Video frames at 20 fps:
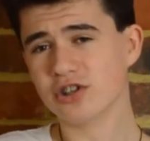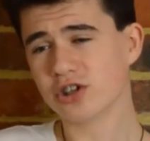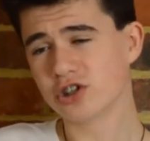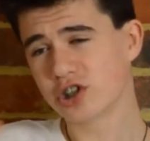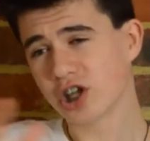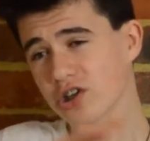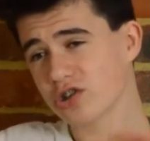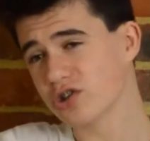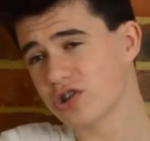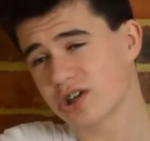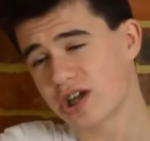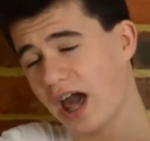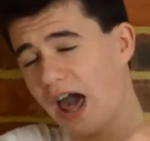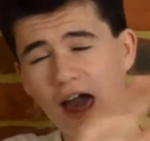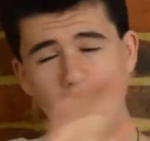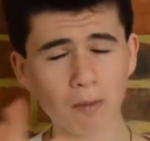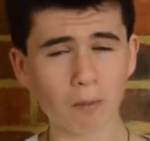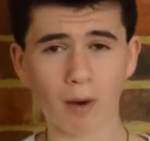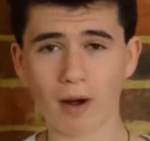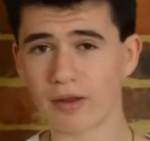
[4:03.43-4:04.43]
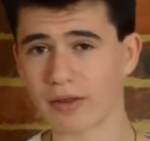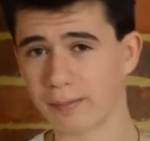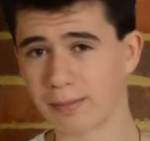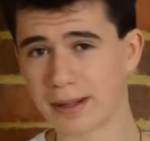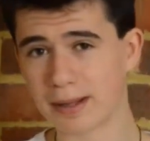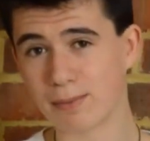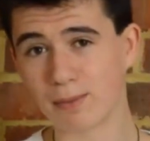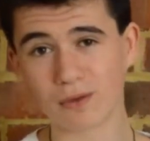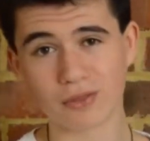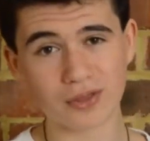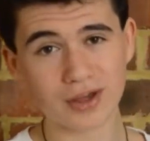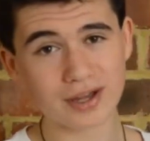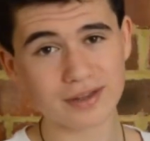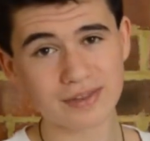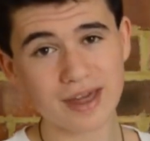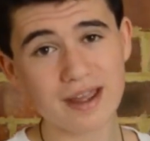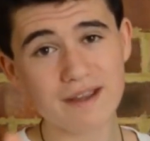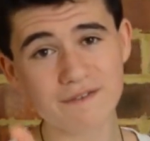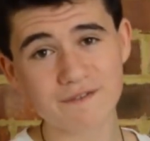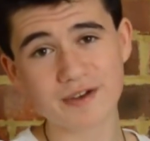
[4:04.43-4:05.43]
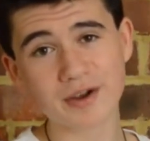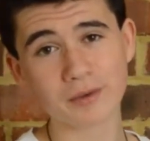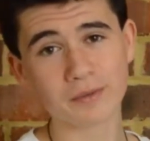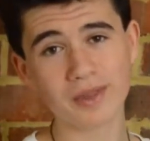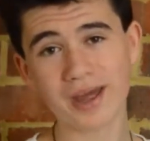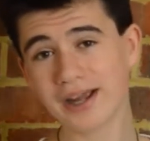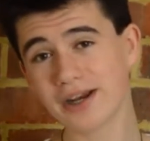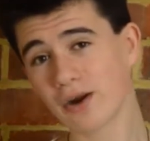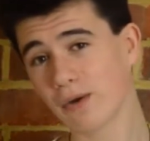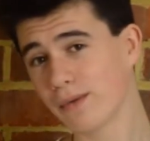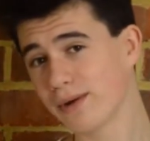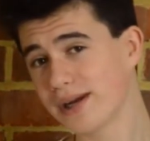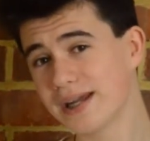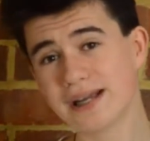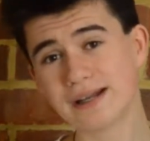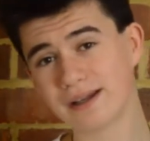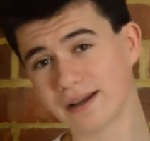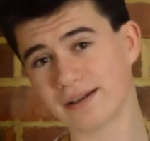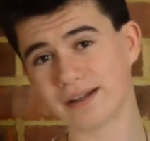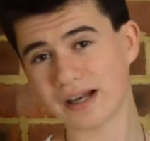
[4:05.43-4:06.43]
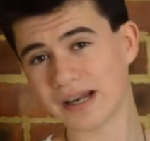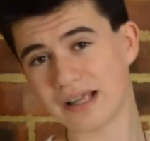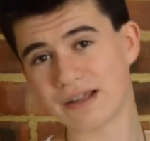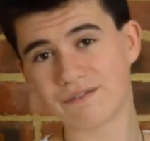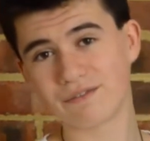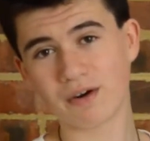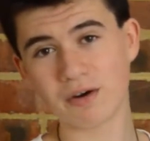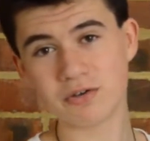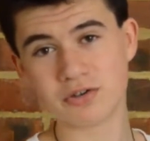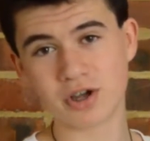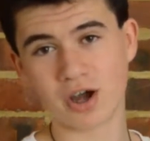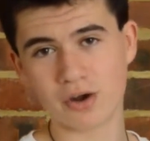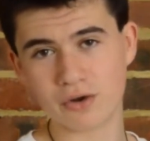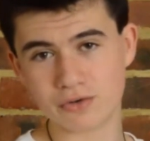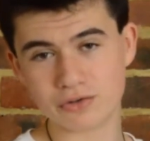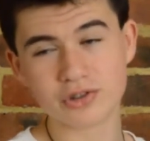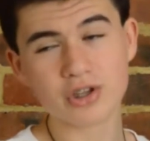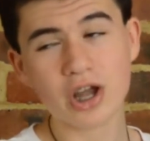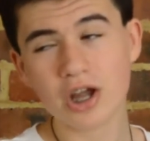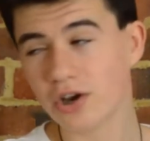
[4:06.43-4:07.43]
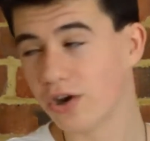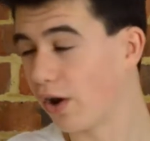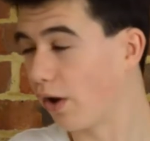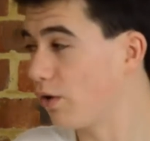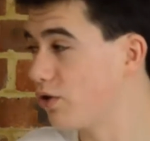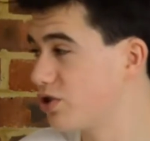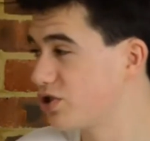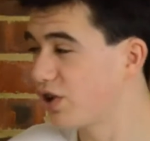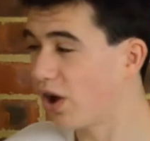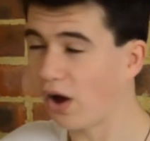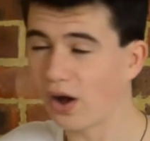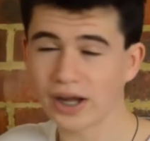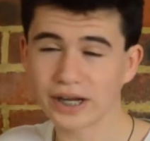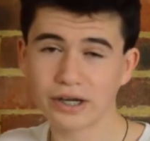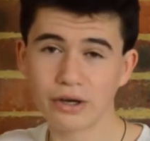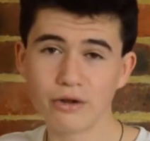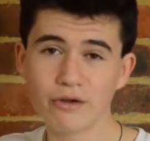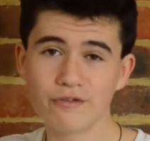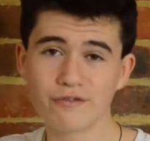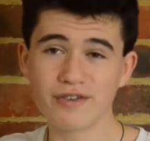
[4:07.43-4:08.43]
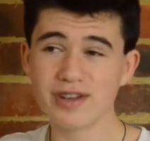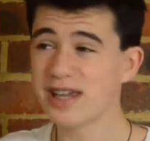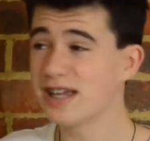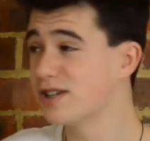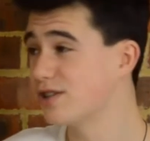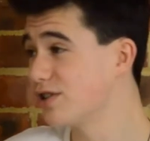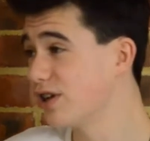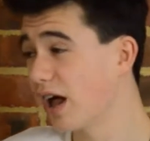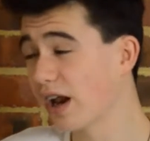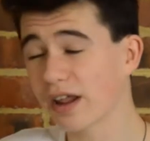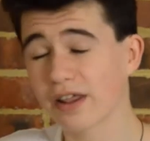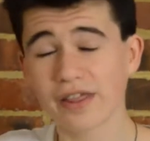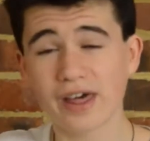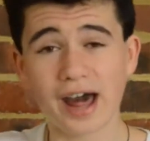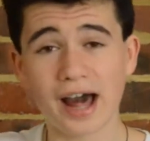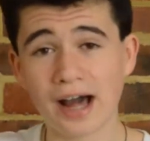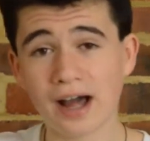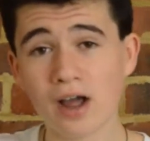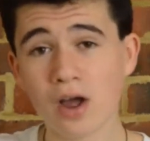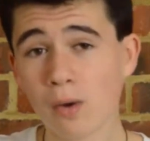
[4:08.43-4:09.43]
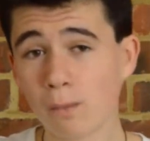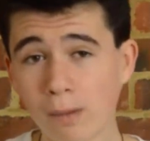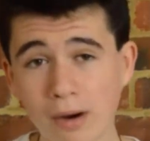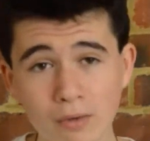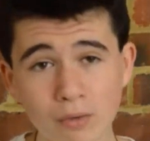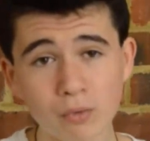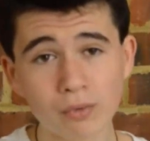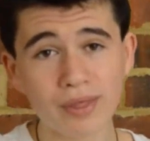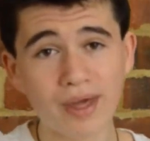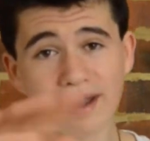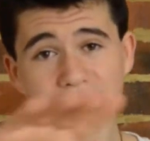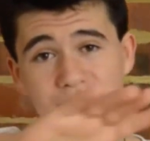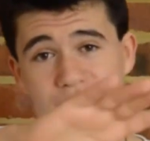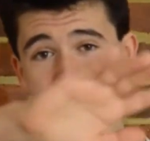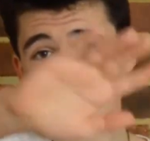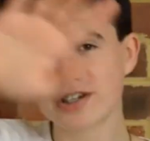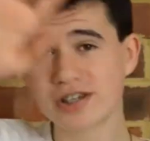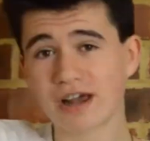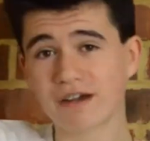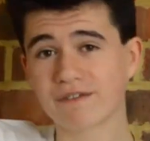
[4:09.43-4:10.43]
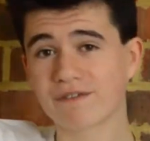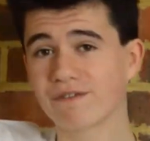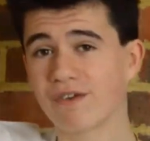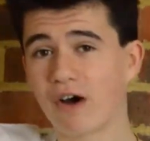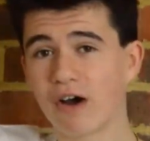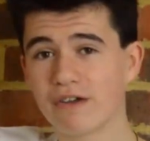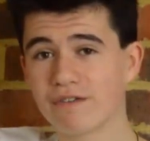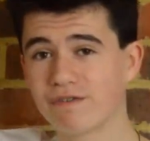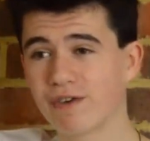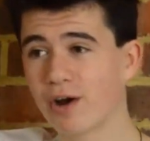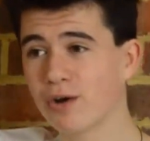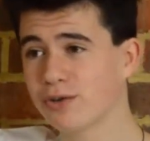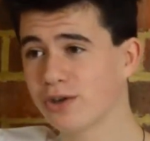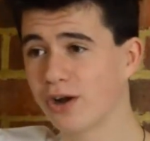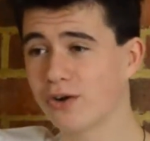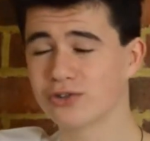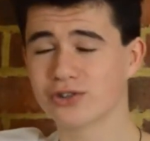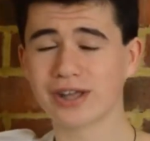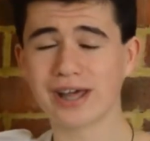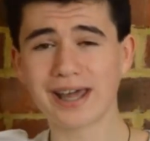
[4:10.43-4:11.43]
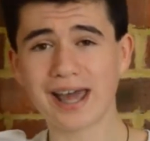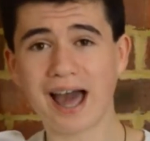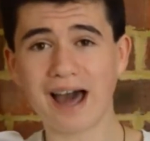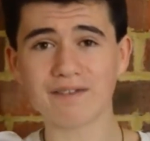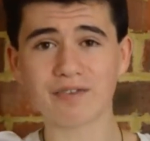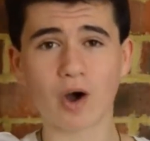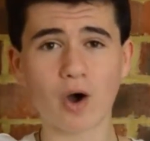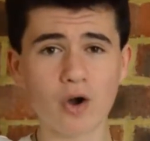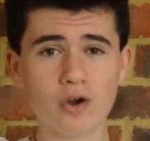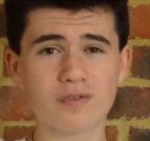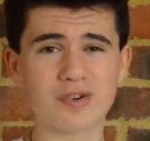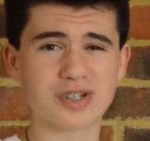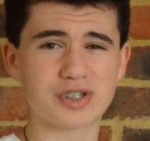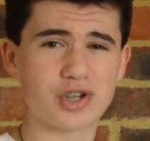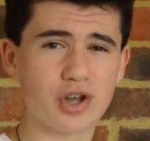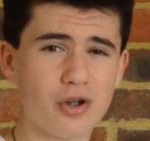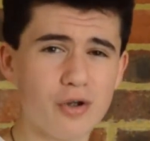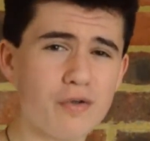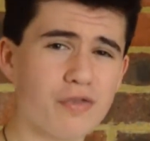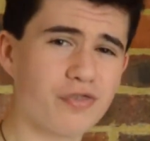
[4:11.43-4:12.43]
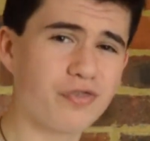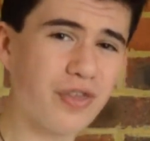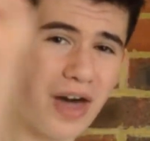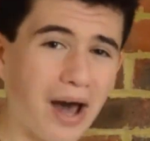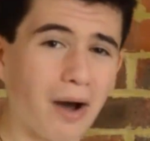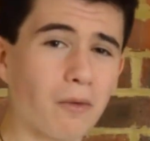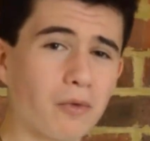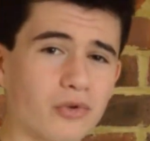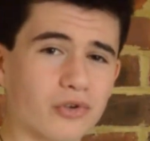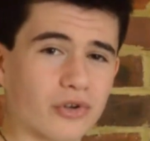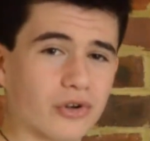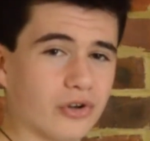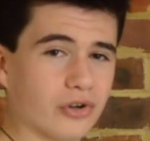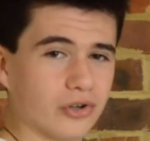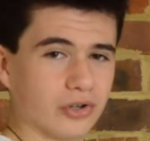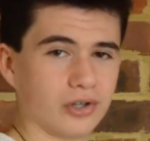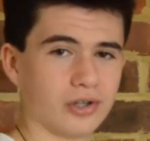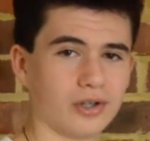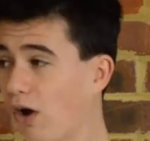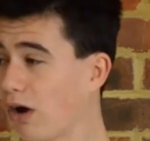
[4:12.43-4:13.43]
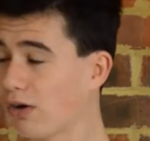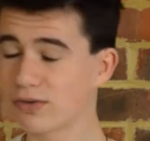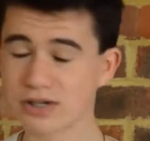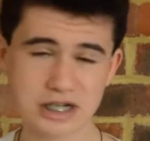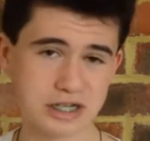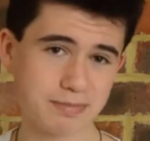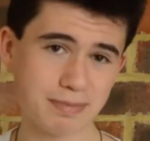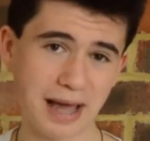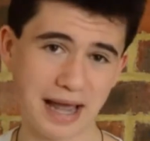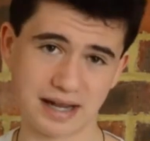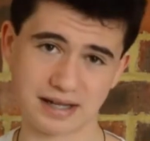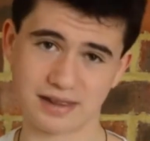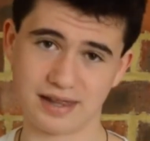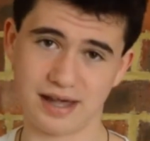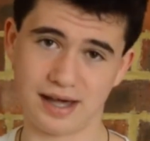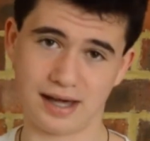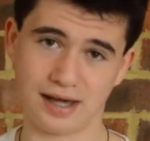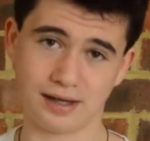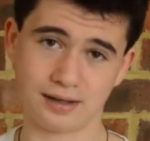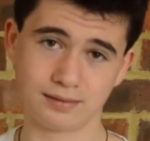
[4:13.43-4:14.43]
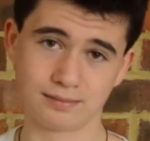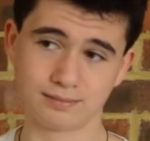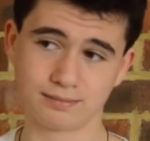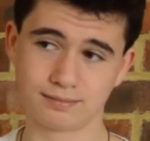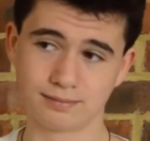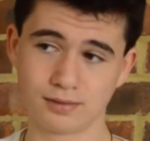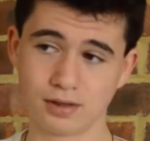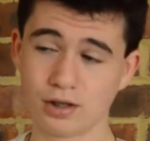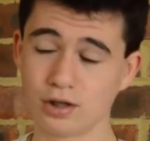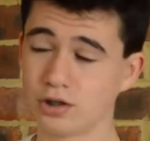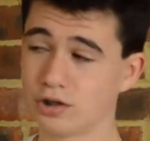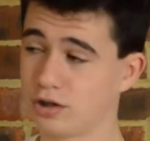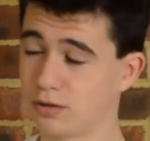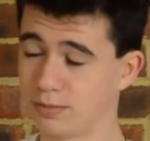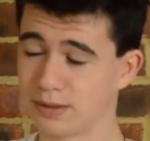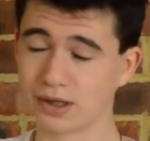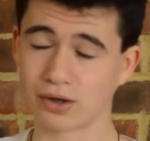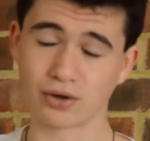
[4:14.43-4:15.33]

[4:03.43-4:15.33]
that doesn't care what other people think. They feel they don't need to delete photos. No starting new feeds, none of that. Where all their friends have 5 photos, they have over 2,000. And I respect that, to be